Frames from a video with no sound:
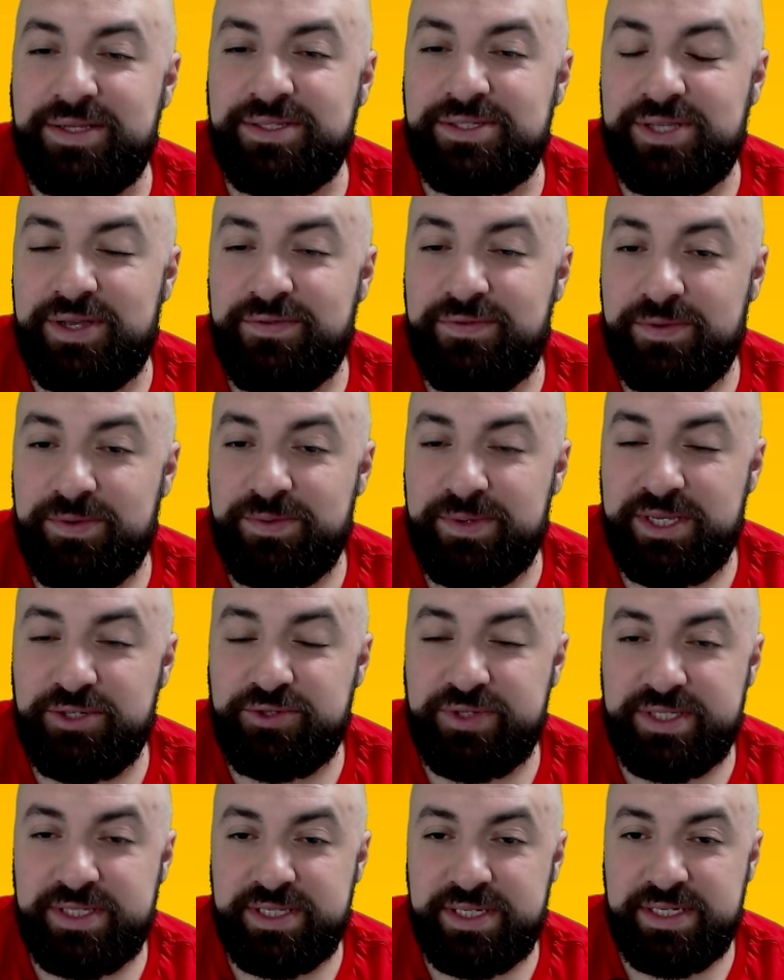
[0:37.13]
So if you're
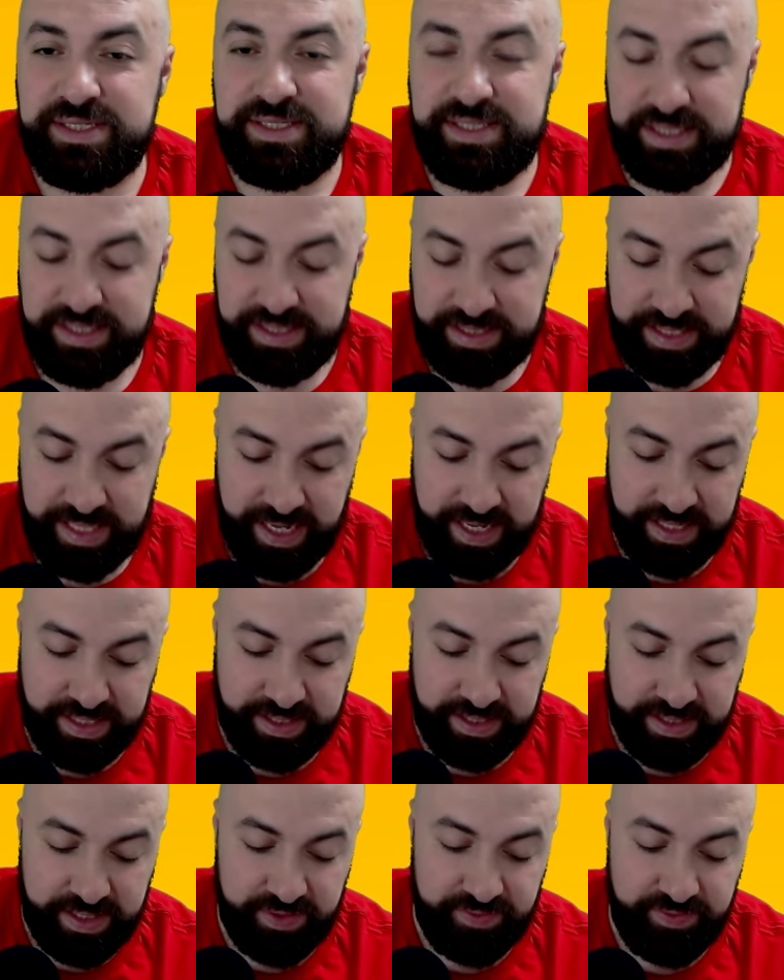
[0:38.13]
interested in seeing that,
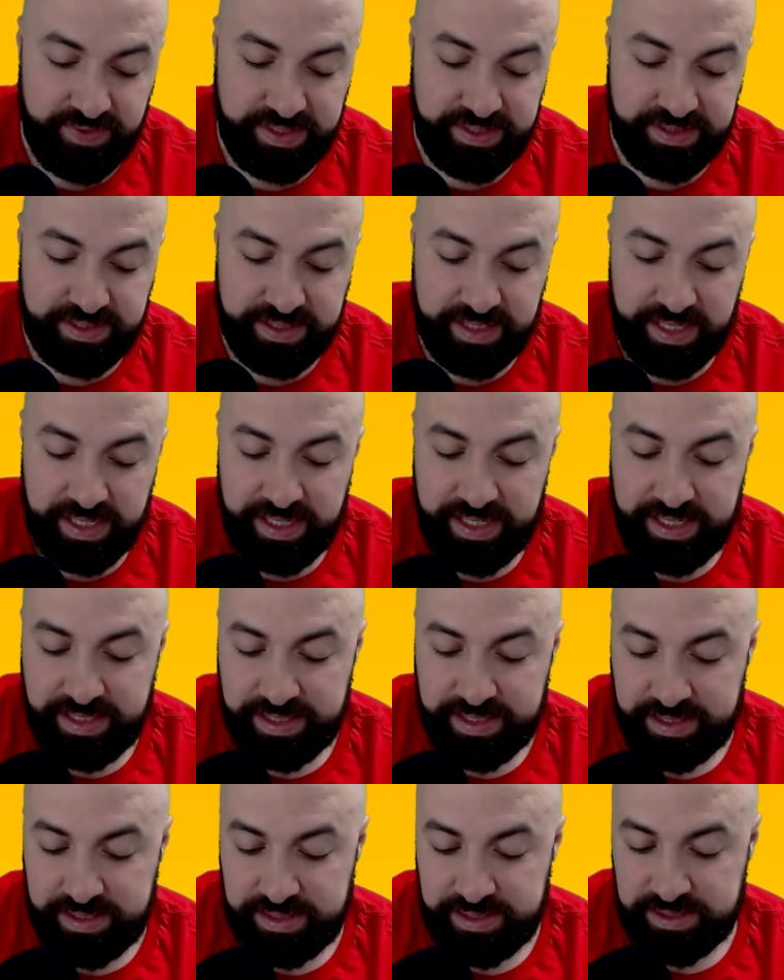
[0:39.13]
there is a link
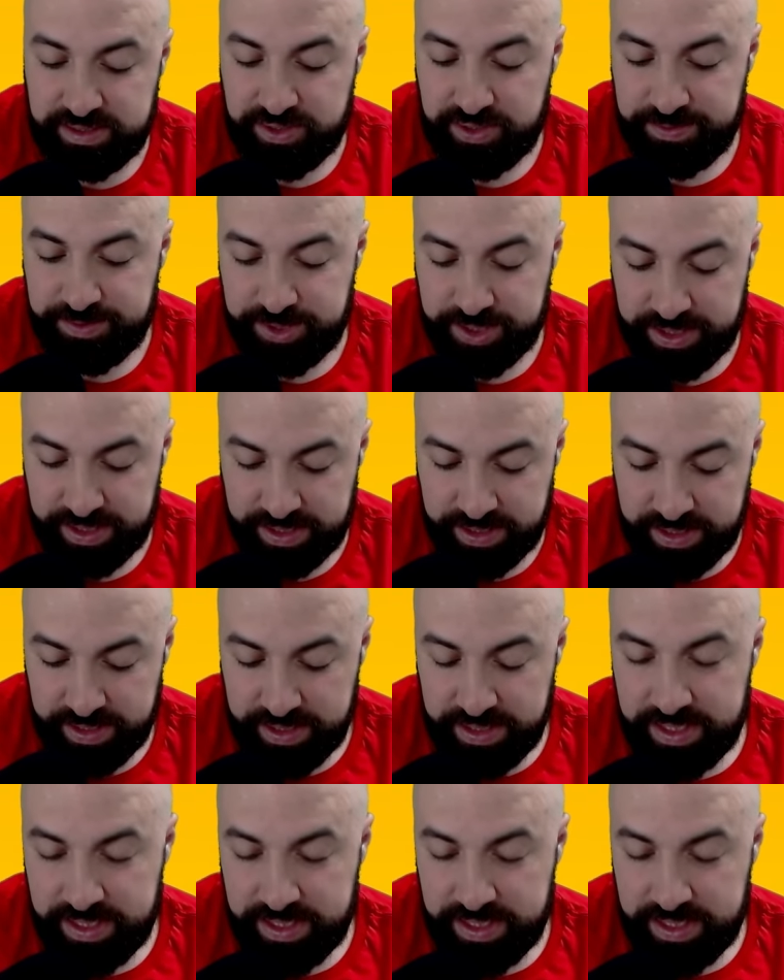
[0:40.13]
in the description.